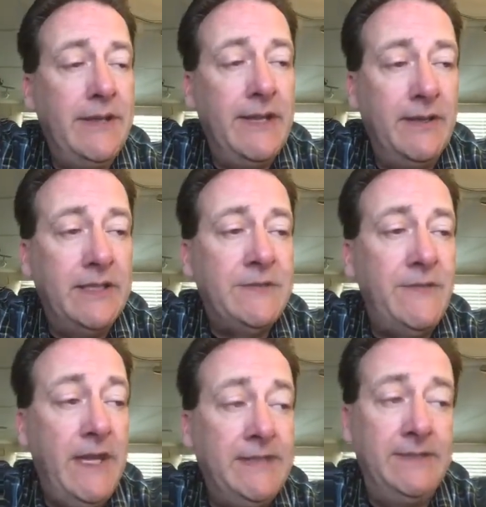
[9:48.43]
And let's
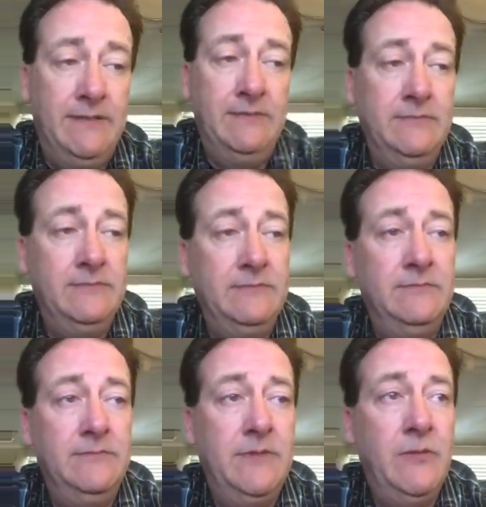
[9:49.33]
face it,
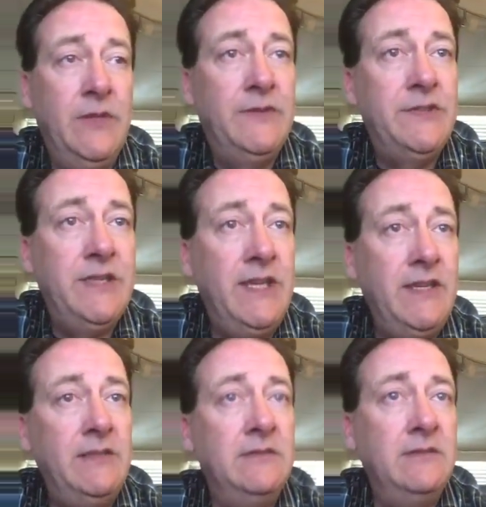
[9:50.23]
we've
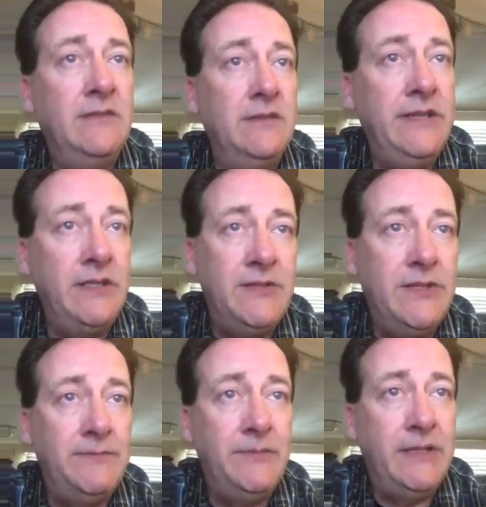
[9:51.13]
seen the
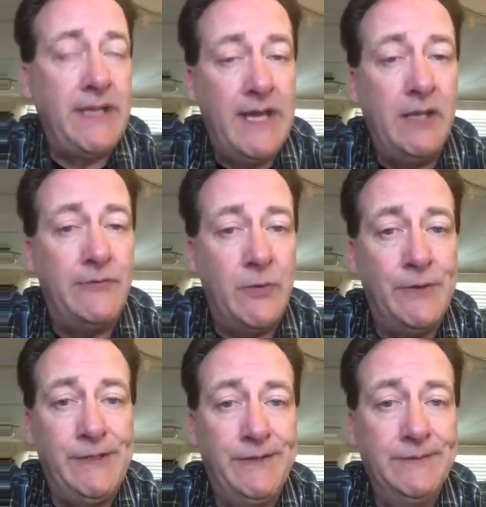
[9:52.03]
leadership in
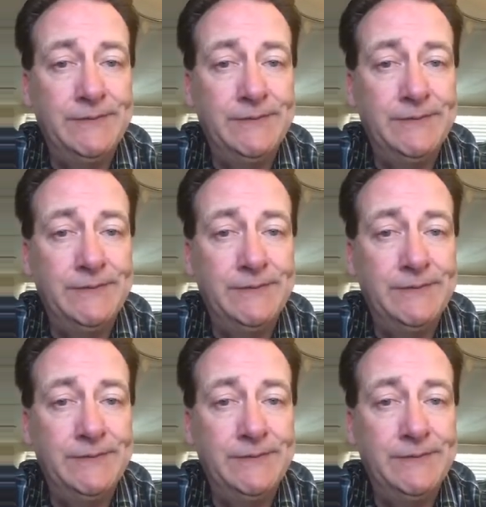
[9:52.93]
California.